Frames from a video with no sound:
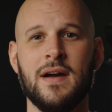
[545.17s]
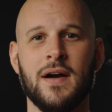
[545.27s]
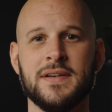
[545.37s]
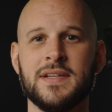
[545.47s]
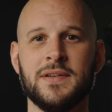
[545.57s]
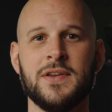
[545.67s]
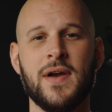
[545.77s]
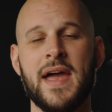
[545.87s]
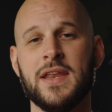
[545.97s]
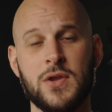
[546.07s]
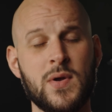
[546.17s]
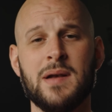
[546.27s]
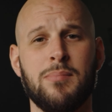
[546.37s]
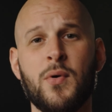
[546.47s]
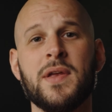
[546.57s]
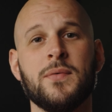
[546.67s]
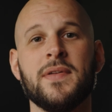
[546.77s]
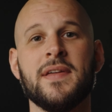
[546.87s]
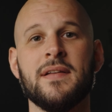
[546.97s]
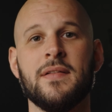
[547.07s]
until you hit a point
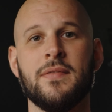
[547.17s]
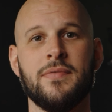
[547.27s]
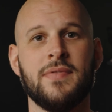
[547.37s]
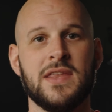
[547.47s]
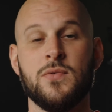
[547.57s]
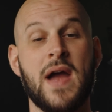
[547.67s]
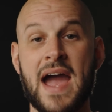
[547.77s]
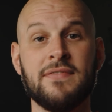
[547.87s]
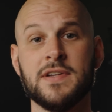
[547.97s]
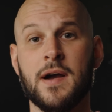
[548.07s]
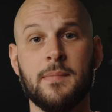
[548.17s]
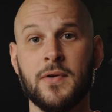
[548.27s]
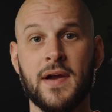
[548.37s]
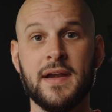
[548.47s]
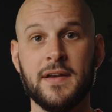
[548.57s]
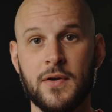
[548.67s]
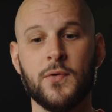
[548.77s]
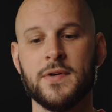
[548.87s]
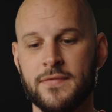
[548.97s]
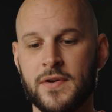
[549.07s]
with it that you have to upgrade in
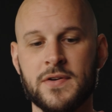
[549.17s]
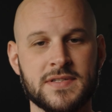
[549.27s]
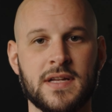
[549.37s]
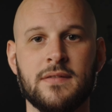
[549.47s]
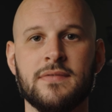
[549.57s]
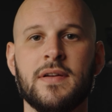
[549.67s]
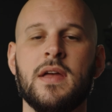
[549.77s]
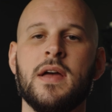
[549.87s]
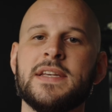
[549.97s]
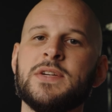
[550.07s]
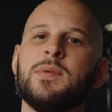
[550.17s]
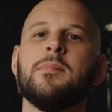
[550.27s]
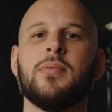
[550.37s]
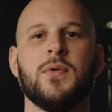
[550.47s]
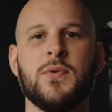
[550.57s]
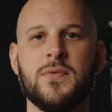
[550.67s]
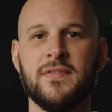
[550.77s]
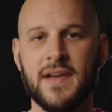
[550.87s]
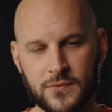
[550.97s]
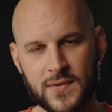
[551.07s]
order for yourself to
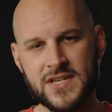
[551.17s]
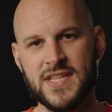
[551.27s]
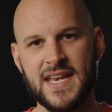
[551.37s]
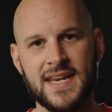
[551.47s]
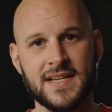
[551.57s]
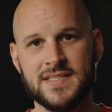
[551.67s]
improve and reach that next